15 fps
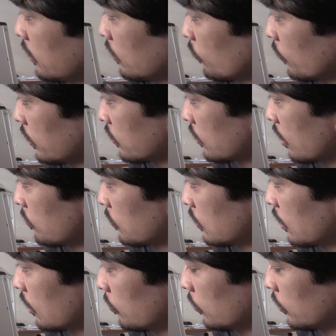1 times
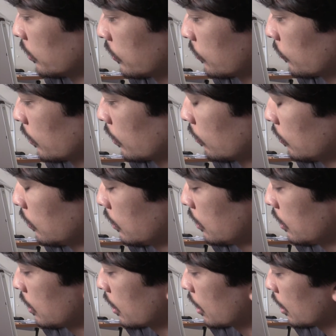table as well.
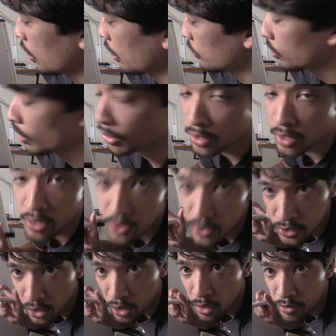No.
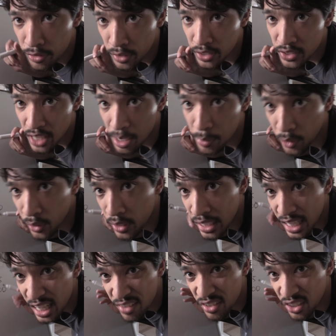So, for example,
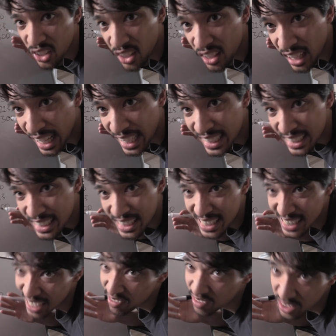if you got like
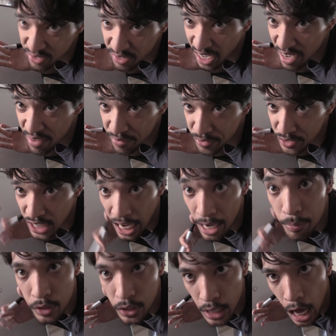75
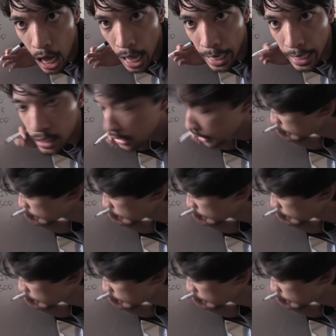times 9,